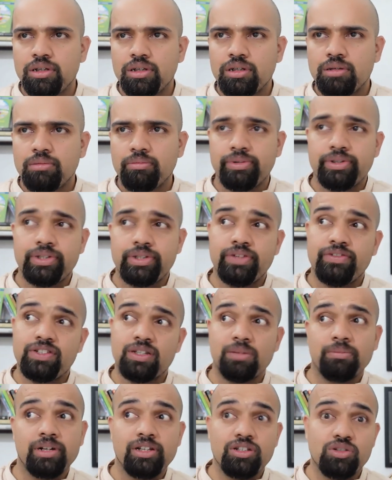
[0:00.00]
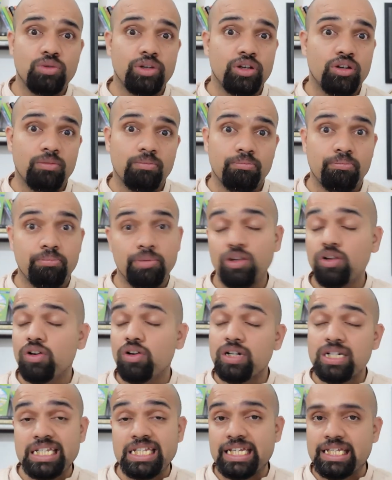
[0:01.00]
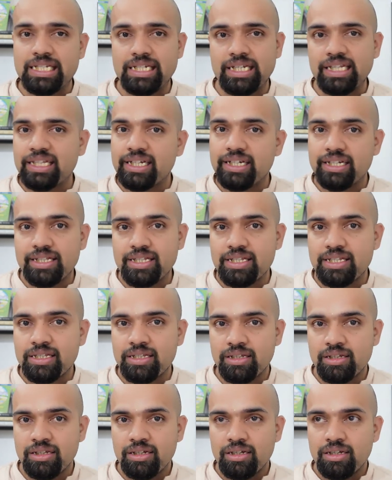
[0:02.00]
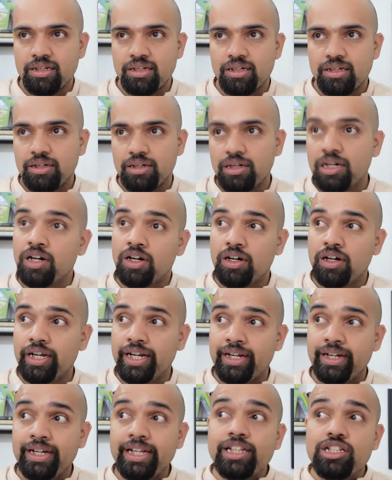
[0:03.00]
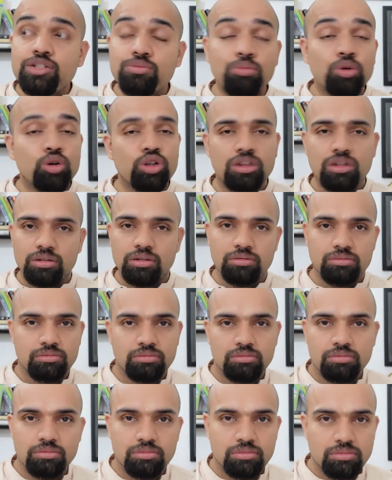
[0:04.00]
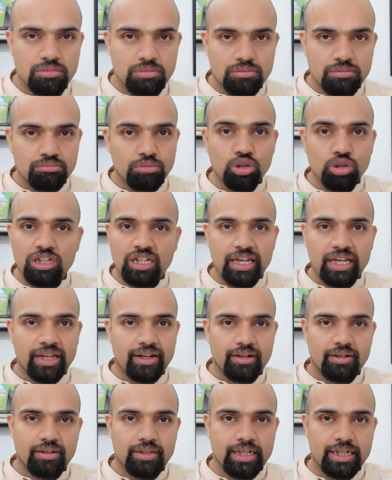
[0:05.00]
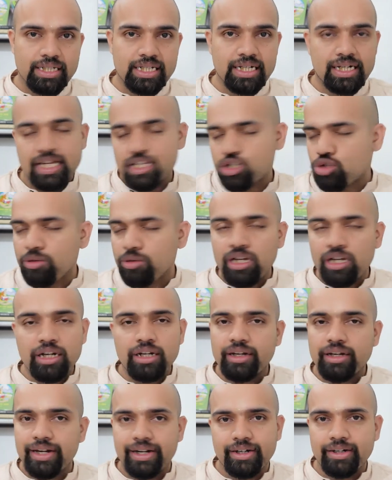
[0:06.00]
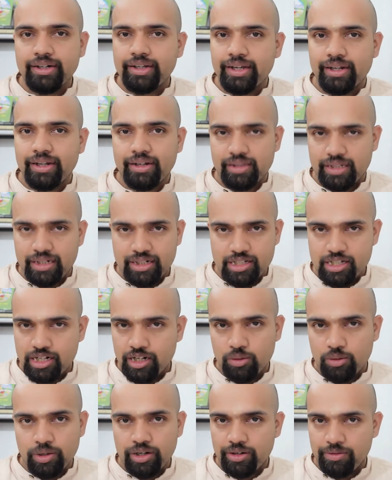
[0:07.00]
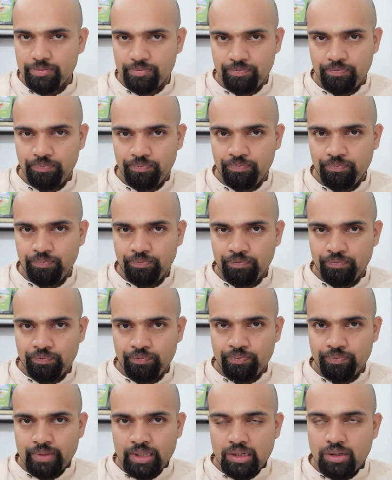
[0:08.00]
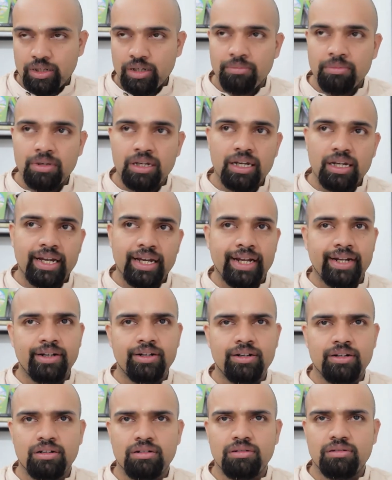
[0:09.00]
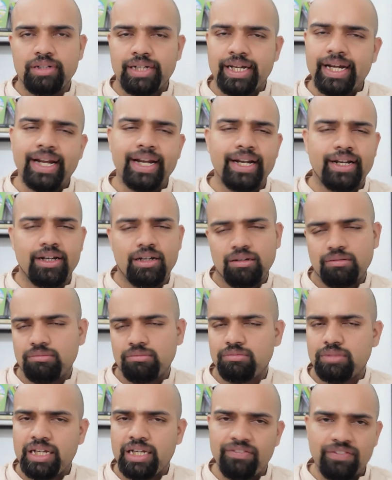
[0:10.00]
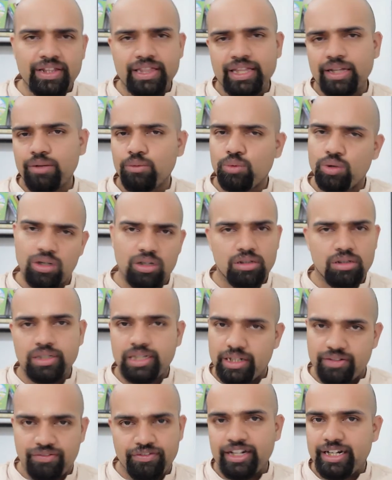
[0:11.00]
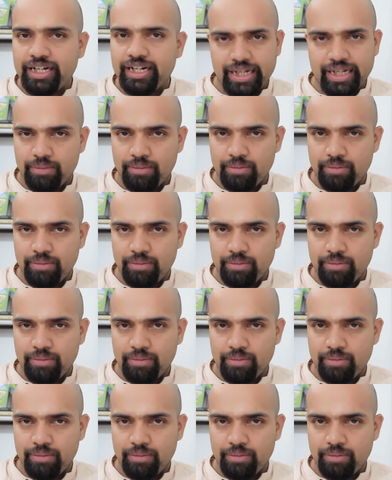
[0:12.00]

But if somebody is going beyond 60, then it needs both care. That is, it has to be an integrated care that is required. Okay. And diet, everything would definitely help.